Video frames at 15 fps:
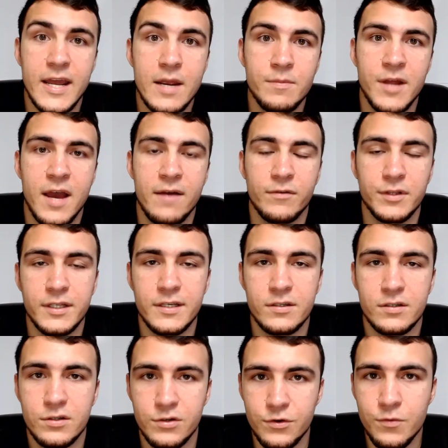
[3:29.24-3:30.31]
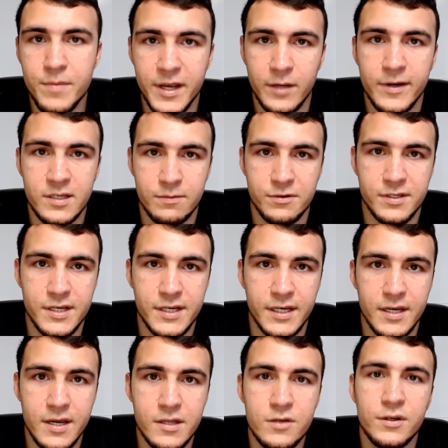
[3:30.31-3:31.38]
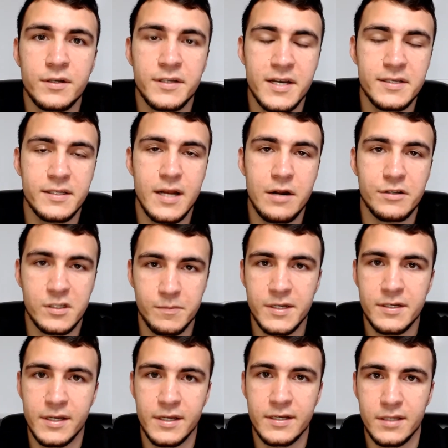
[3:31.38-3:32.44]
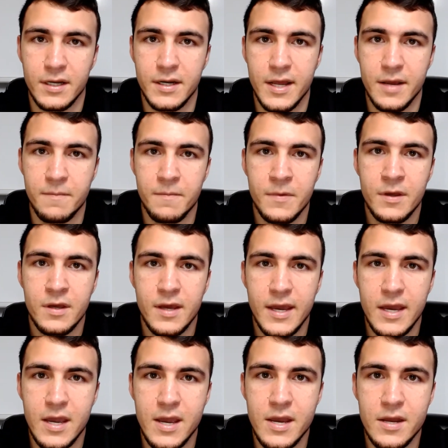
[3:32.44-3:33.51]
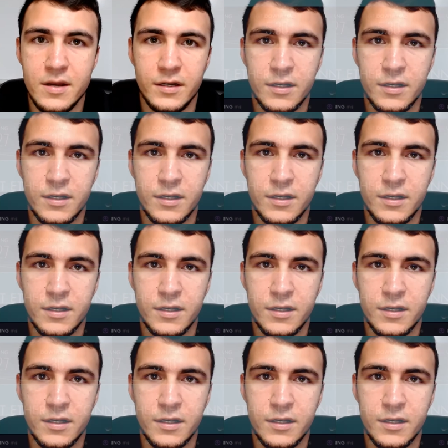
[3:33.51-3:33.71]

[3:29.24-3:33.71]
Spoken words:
aim to have at least 2 megabytes per second, and you can test it out at speedtest.net. And